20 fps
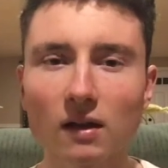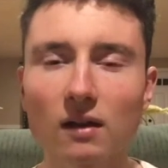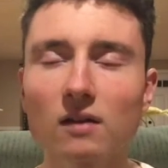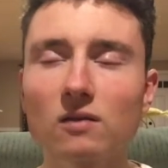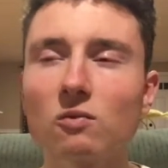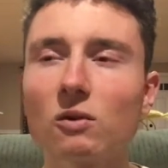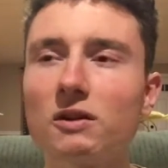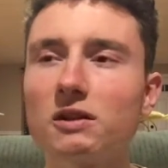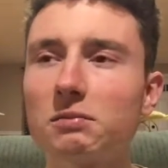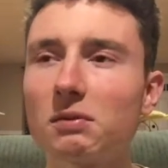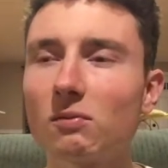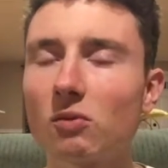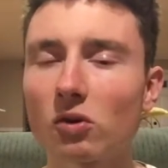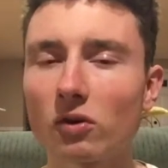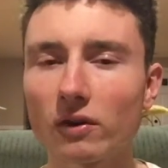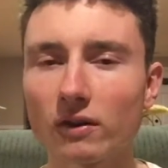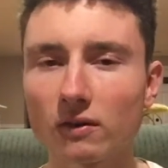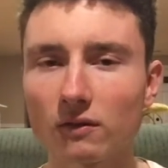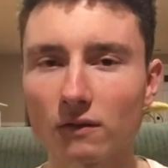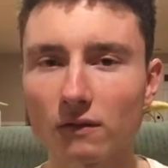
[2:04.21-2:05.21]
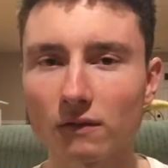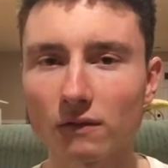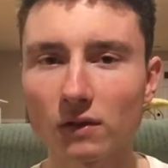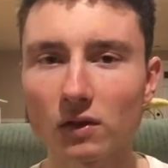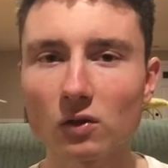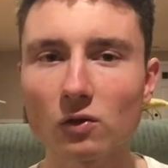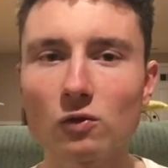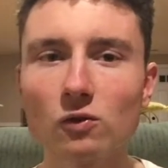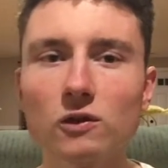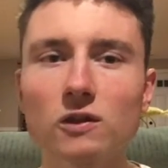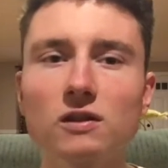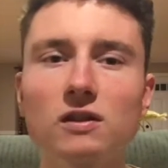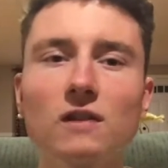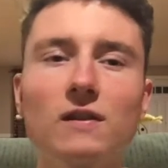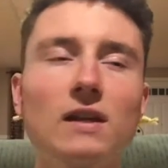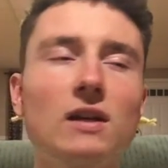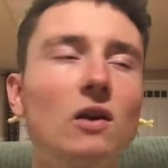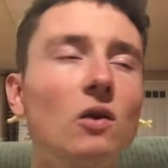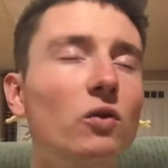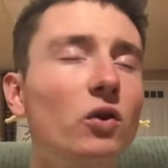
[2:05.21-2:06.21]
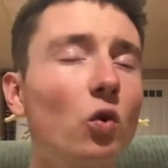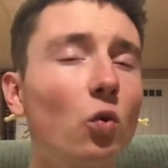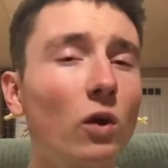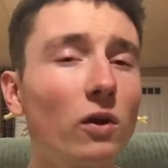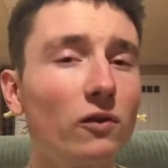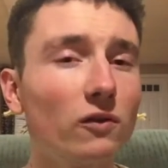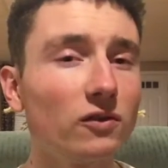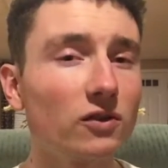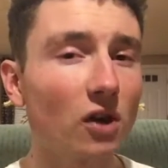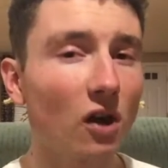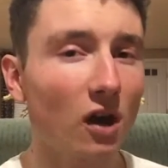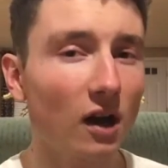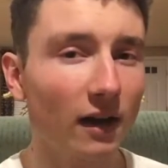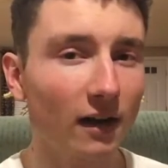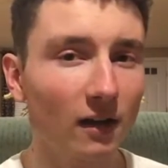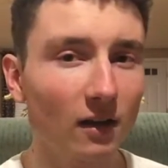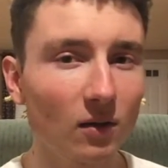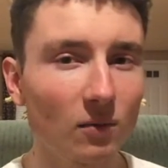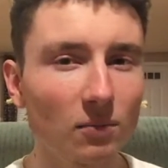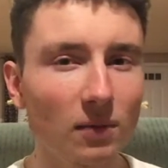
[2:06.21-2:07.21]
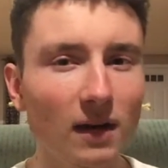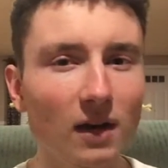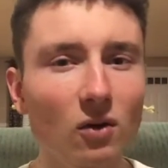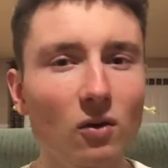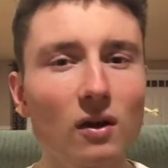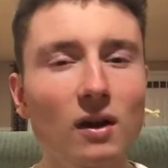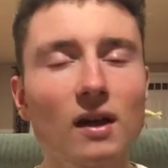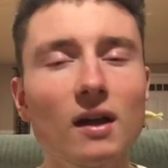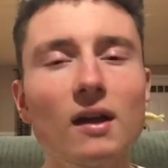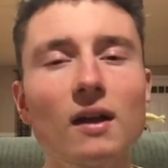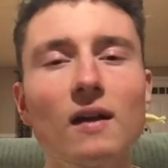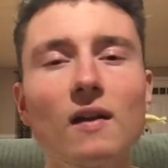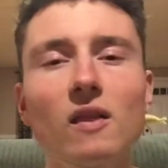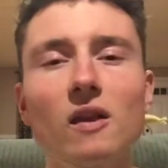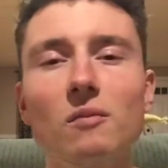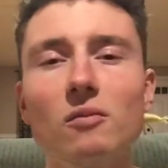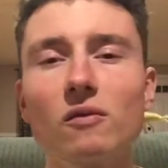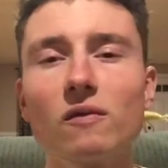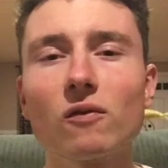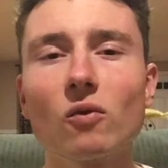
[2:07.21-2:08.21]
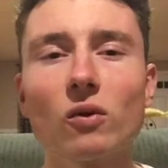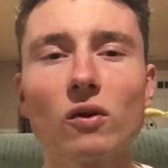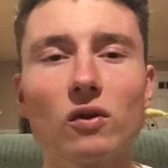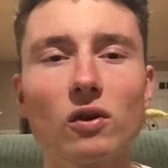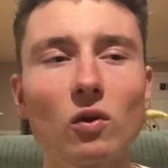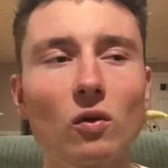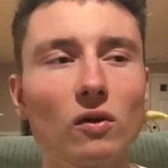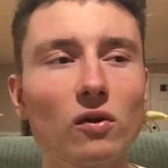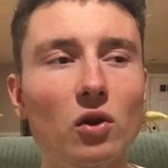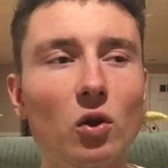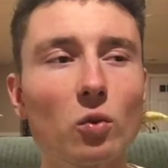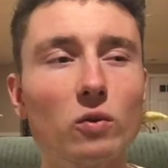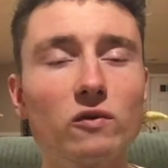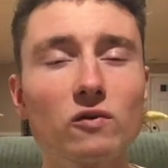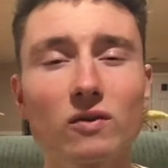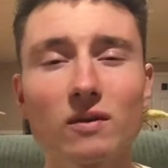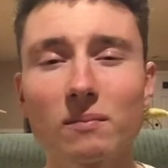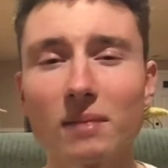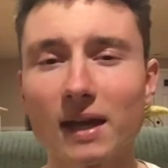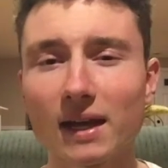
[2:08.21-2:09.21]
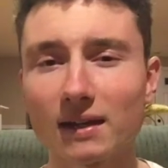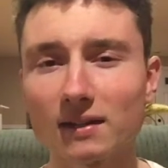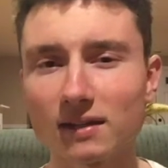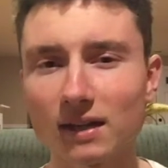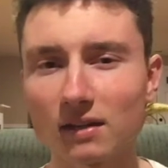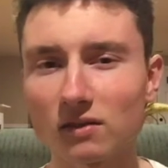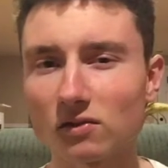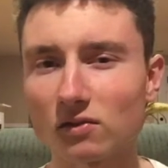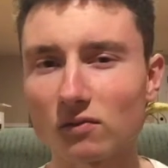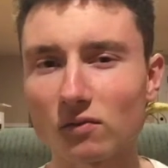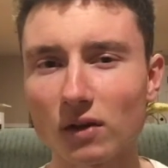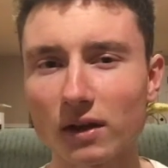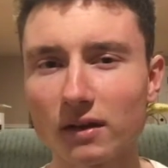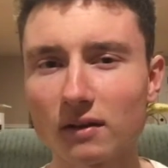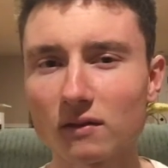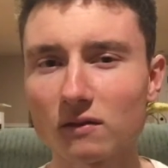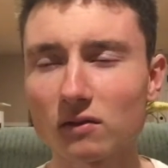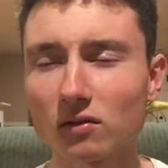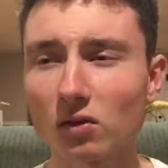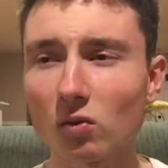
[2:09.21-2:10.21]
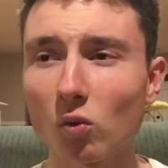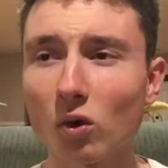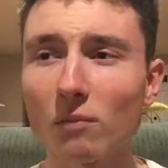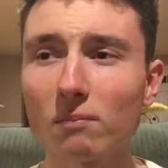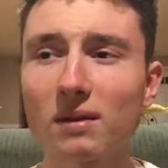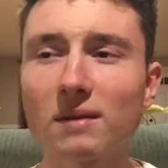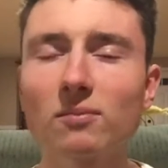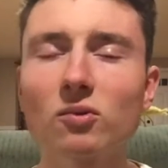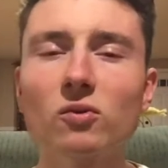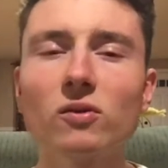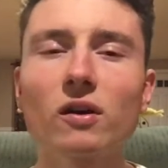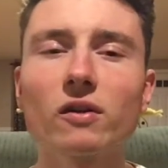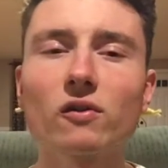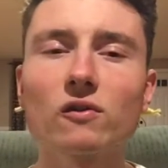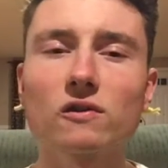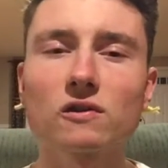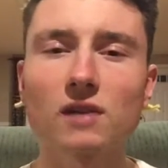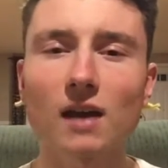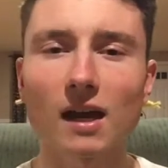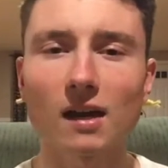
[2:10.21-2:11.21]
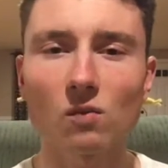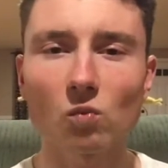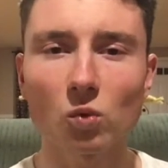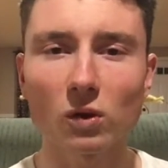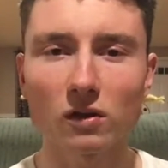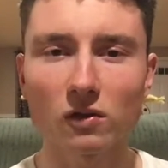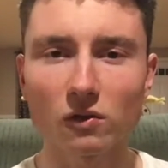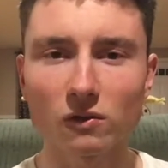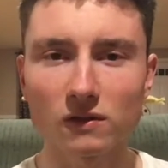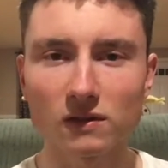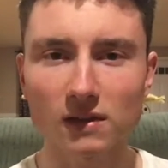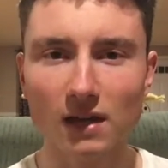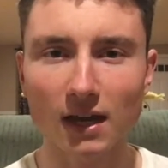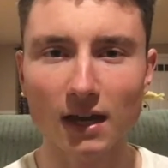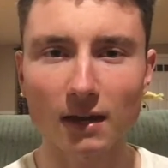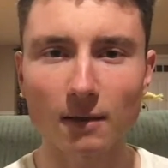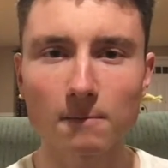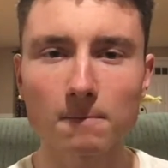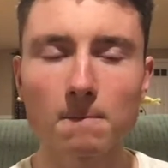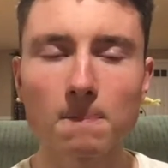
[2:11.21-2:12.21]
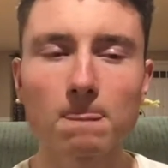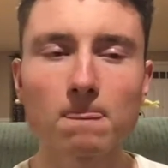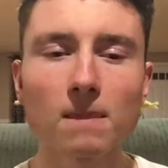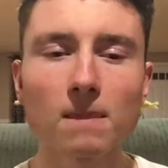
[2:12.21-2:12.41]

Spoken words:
Because once people are confused and they don't know what you're talking about, then before you know it, no one's really paying attention, right? So you want people to understand what you're saying.